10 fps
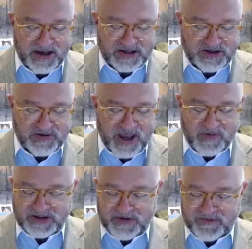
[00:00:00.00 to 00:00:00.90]
so that
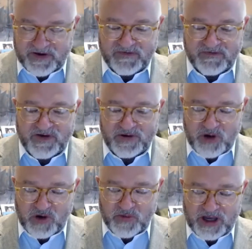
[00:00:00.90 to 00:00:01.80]
was a fun
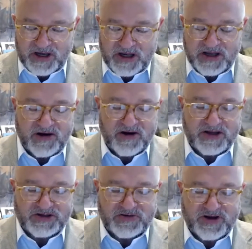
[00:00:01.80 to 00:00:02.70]
moment in our
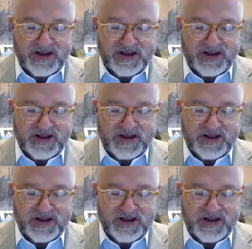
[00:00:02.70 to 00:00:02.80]
history.